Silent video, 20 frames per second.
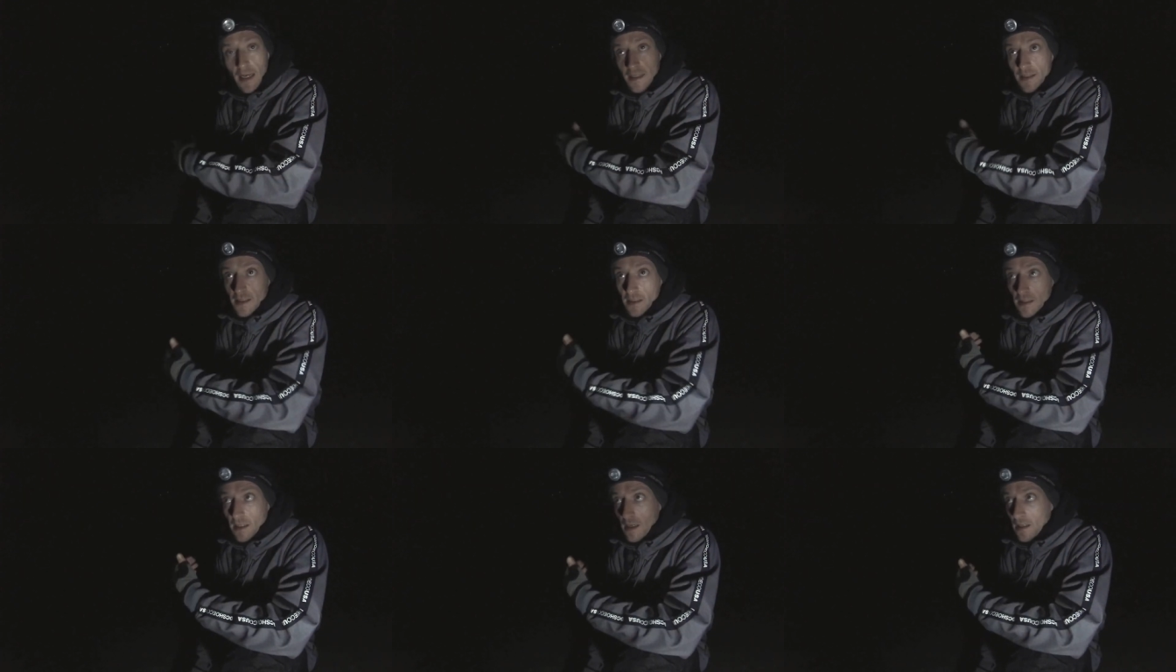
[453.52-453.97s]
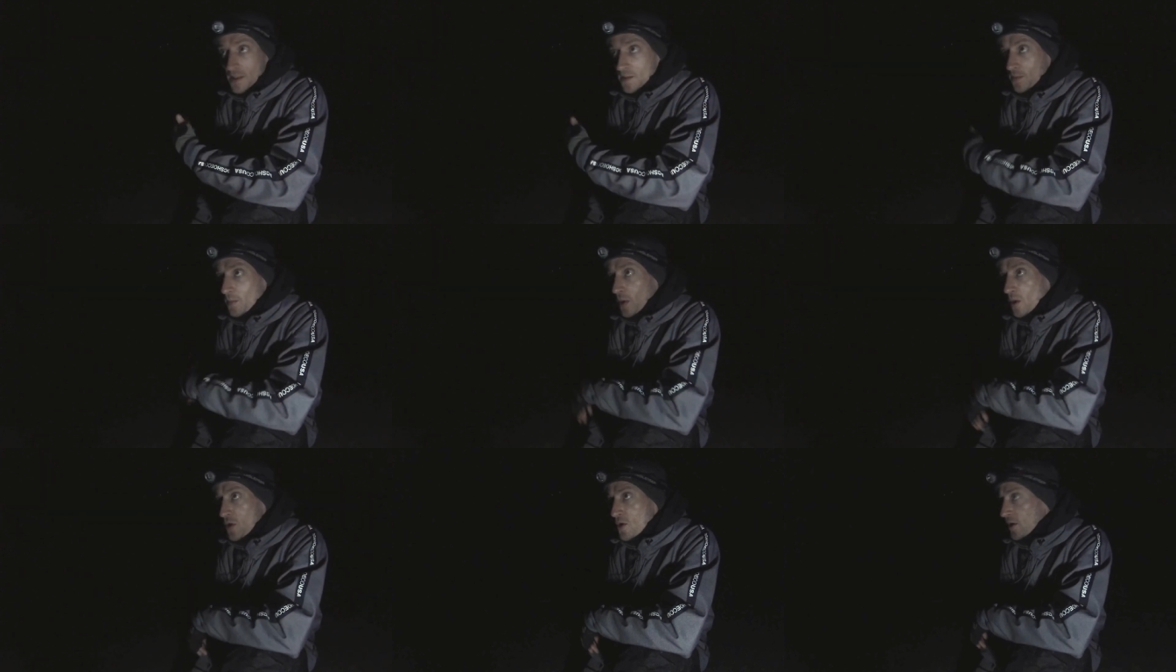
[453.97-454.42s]
as the tide's
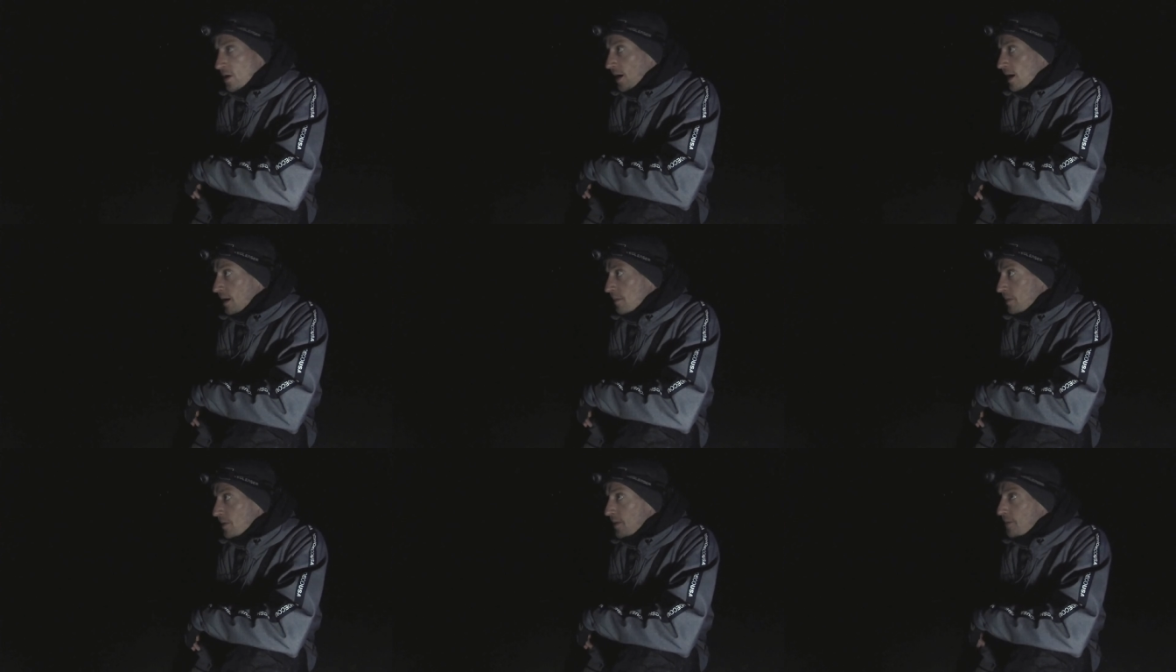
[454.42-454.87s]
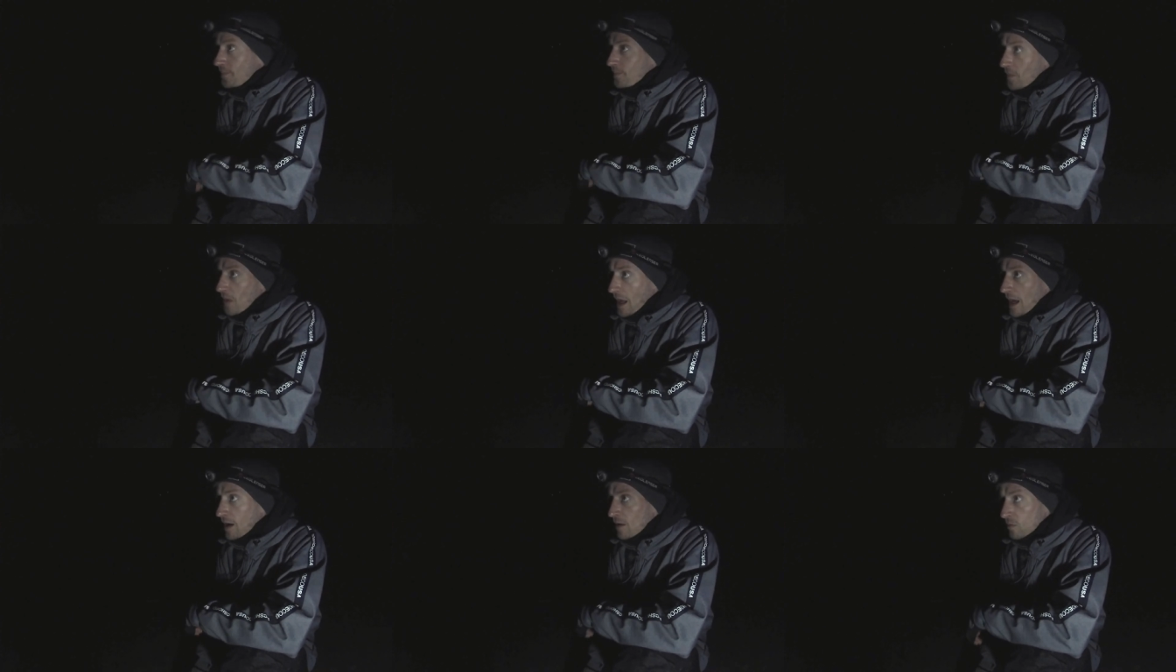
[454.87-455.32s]
pushing up,
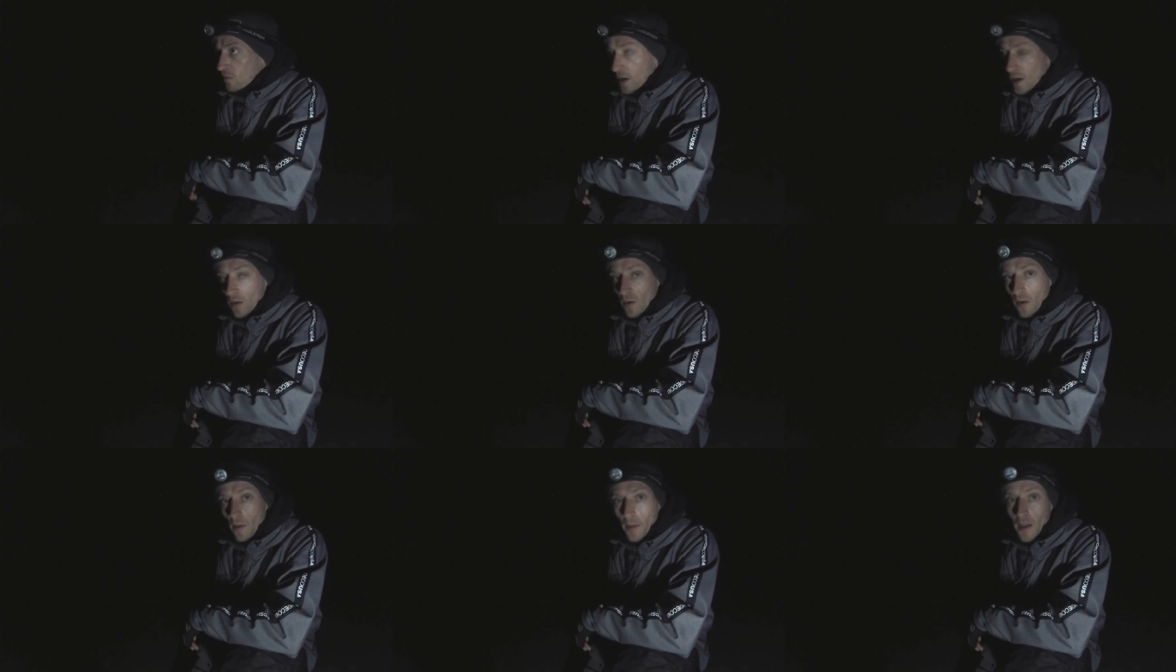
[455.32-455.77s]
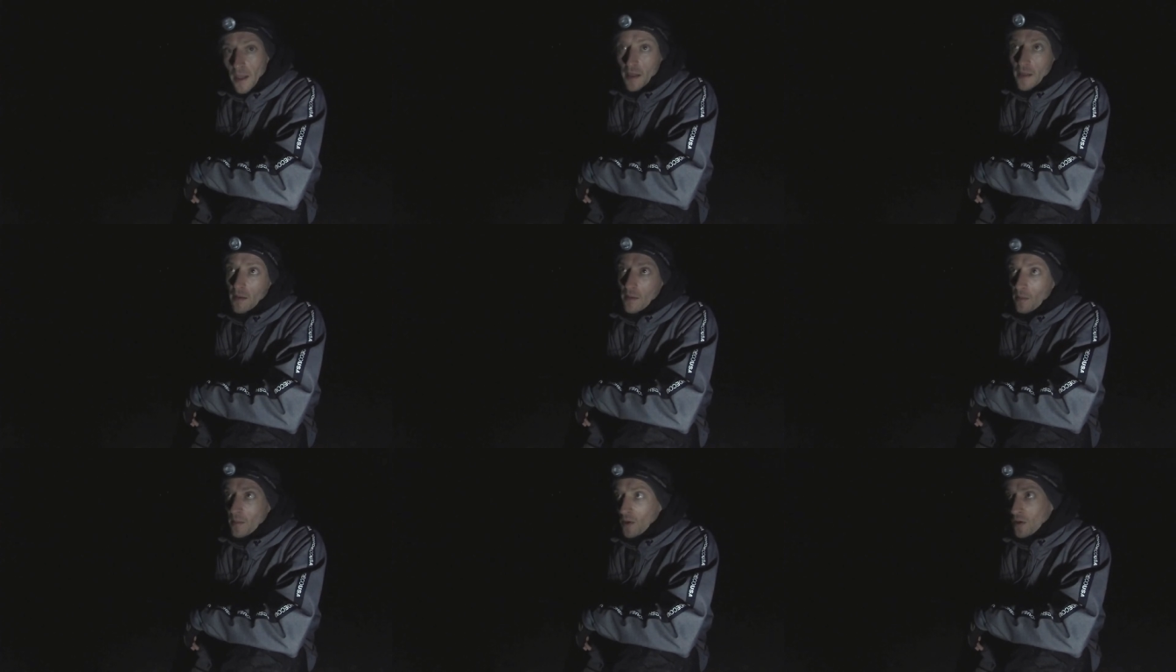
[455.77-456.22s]
I'll reel them in,
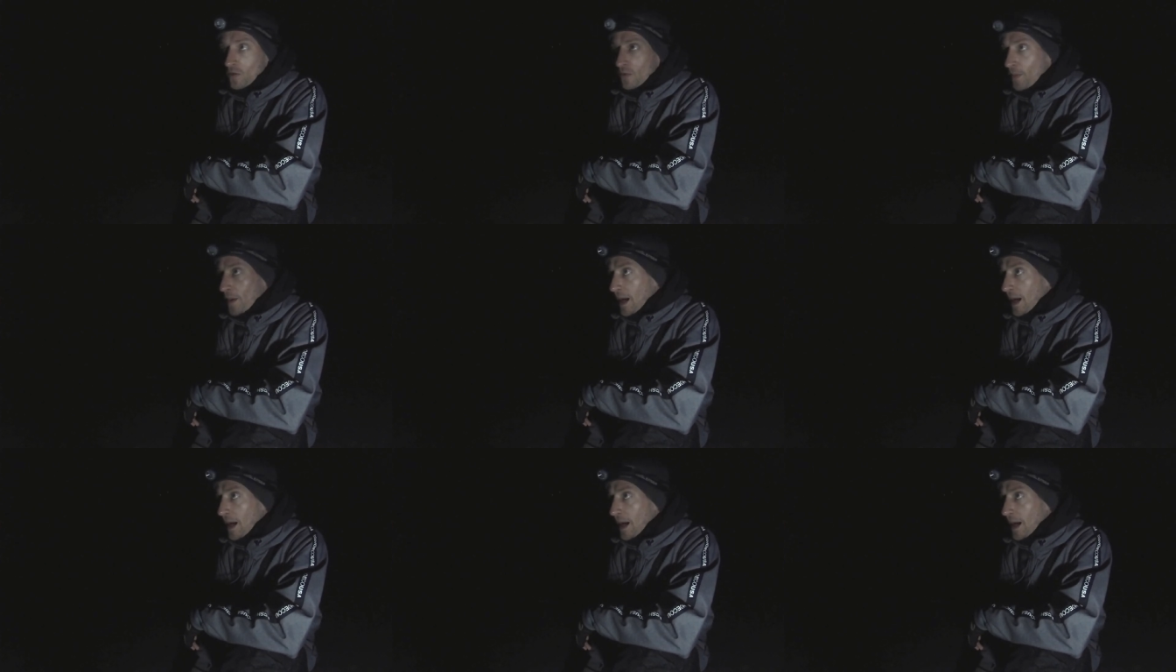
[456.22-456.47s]
move